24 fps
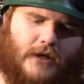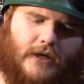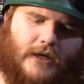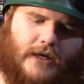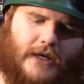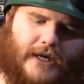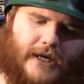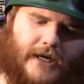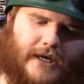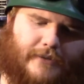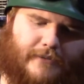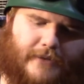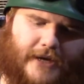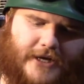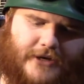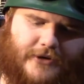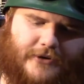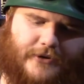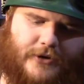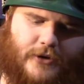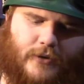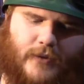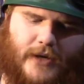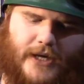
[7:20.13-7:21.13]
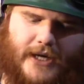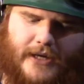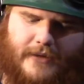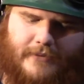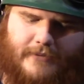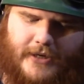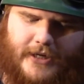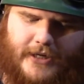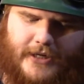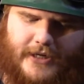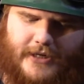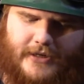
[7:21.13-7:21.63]
I don't know why,
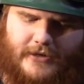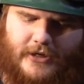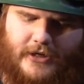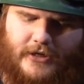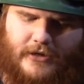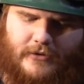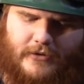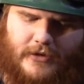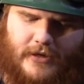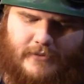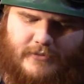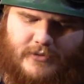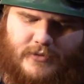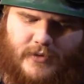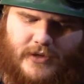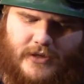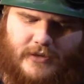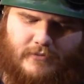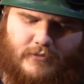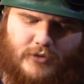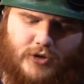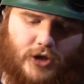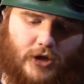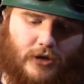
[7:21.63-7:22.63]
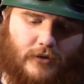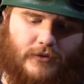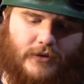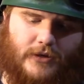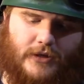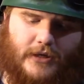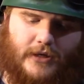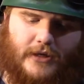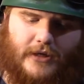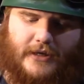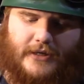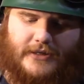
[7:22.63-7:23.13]
but it comes with them, so
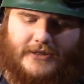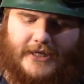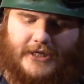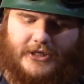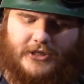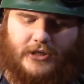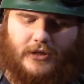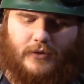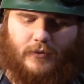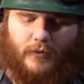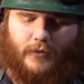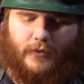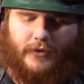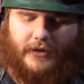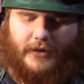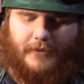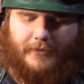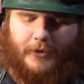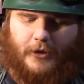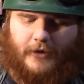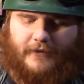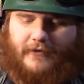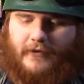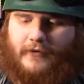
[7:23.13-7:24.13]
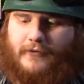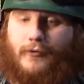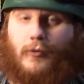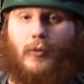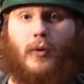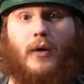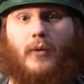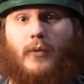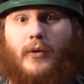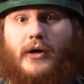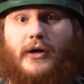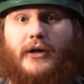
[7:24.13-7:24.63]
it's actually really perfect for
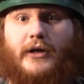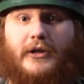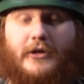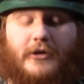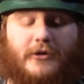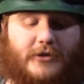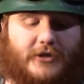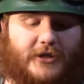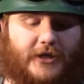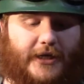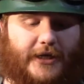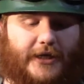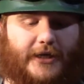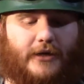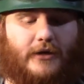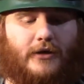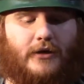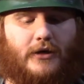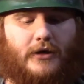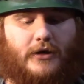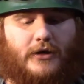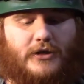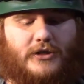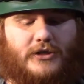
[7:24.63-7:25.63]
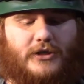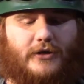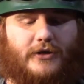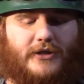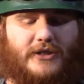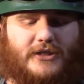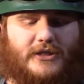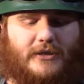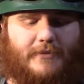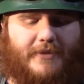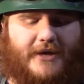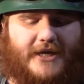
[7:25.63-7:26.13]
what we're going to do tonight. So
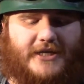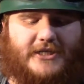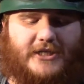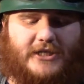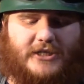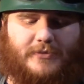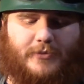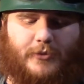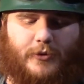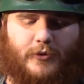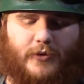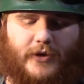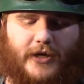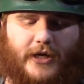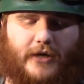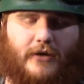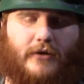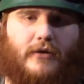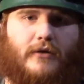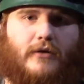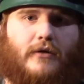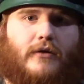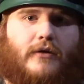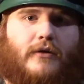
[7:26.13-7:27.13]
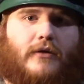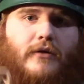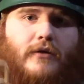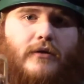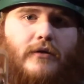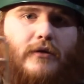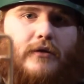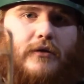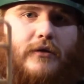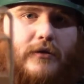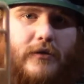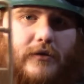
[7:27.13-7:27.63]
this is a basic sprue kit.
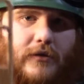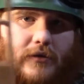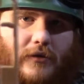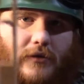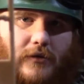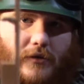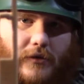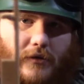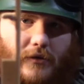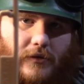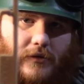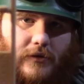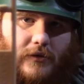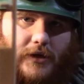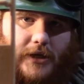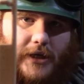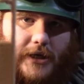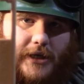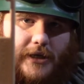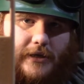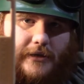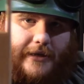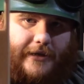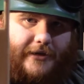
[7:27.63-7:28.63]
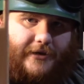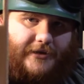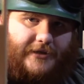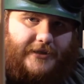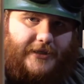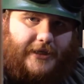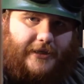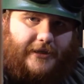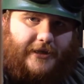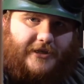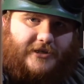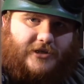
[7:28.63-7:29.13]
Now you'll
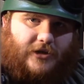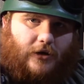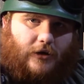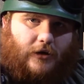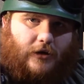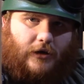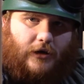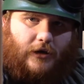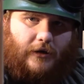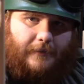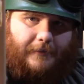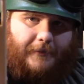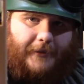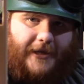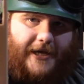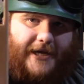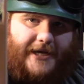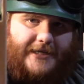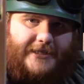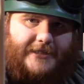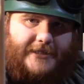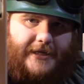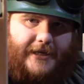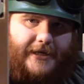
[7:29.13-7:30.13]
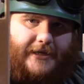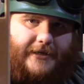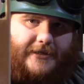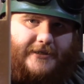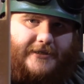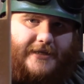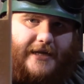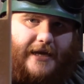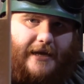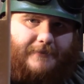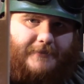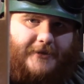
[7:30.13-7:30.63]
see these are all plastic
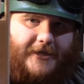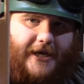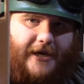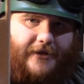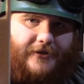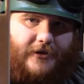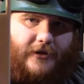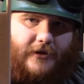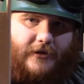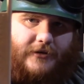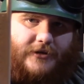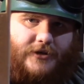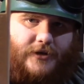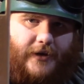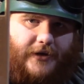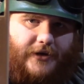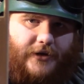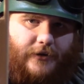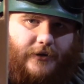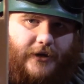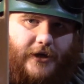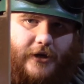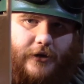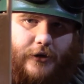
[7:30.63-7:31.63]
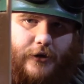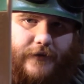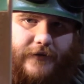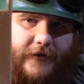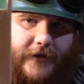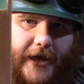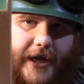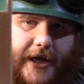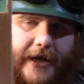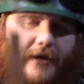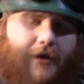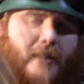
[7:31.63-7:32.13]
snapped together, so I don't need glue for
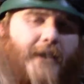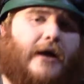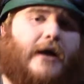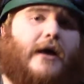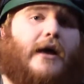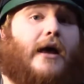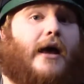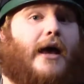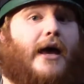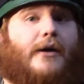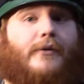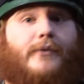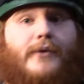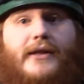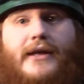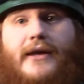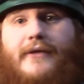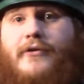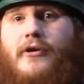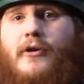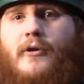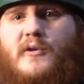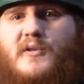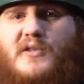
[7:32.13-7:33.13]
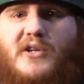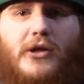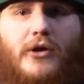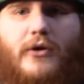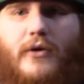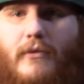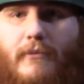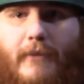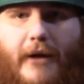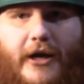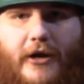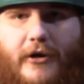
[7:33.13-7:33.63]
that. And really, if you use
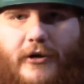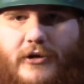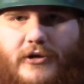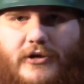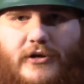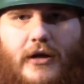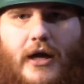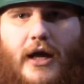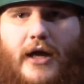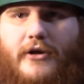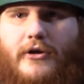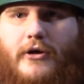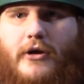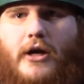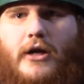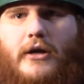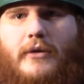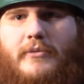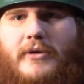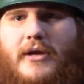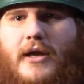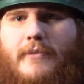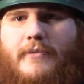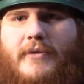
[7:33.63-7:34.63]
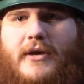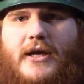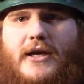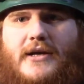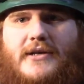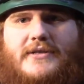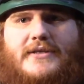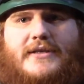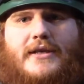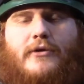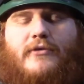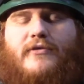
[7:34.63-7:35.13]
glue, it might hurt your Gundam kit
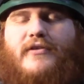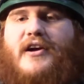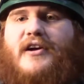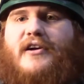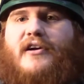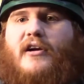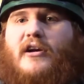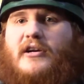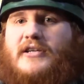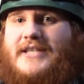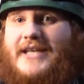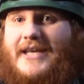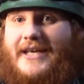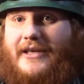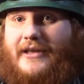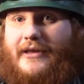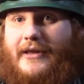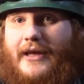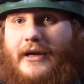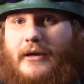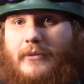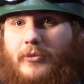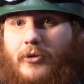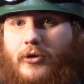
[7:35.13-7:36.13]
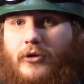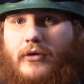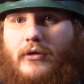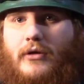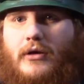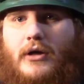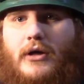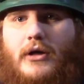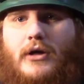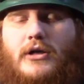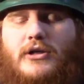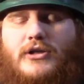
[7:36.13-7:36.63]
because they're very articulatable.
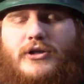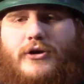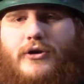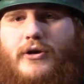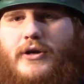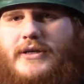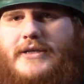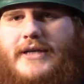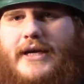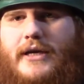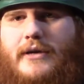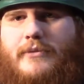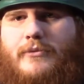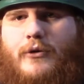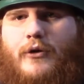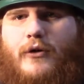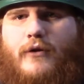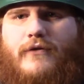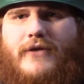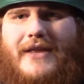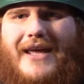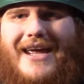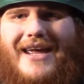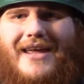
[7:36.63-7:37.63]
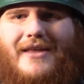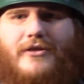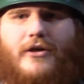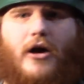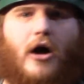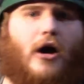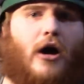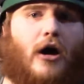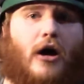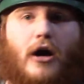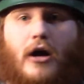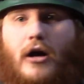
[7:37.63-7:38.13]
So you can tend to move the
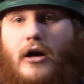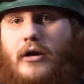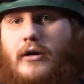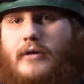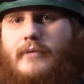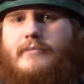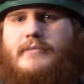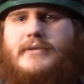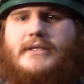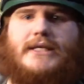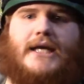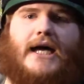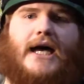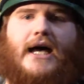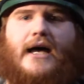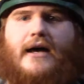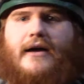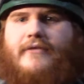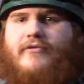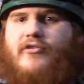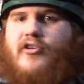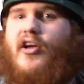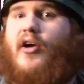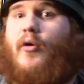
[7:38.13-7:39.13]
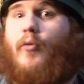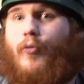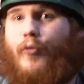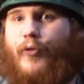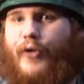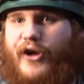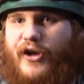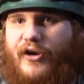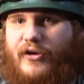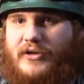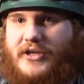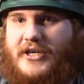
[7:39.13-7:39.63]
arms. If you get
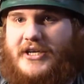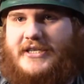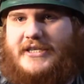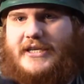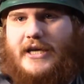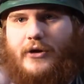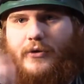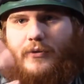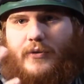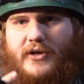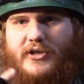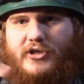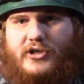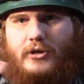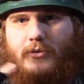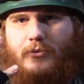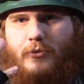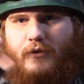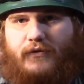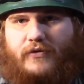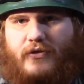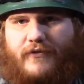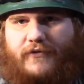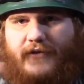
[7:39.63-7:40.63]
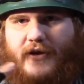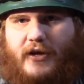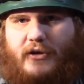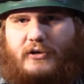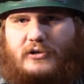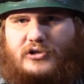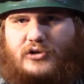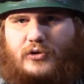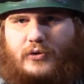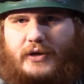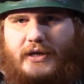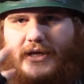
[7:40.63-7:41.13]
real detailed ones, you can move the finger
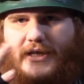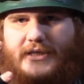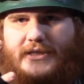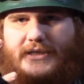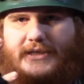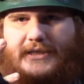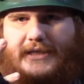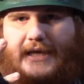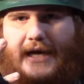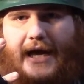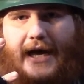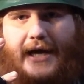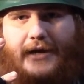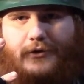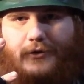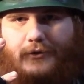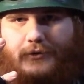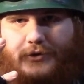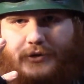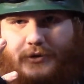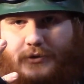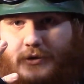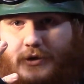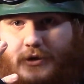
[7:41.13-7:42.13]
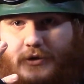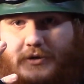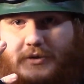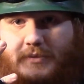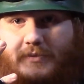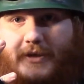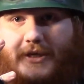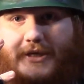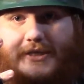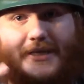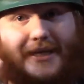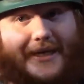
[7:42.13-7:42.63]
joints. I don't do those
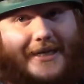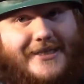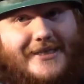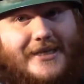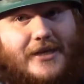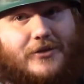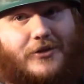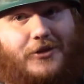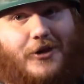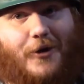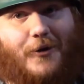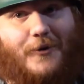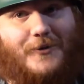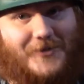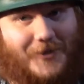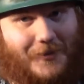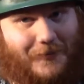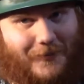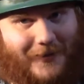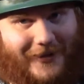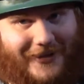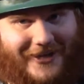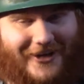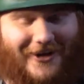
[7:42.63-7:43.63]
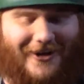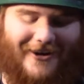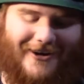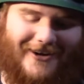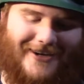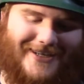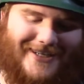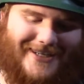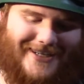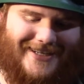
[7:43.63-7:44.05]
because, like I said, those are really hard.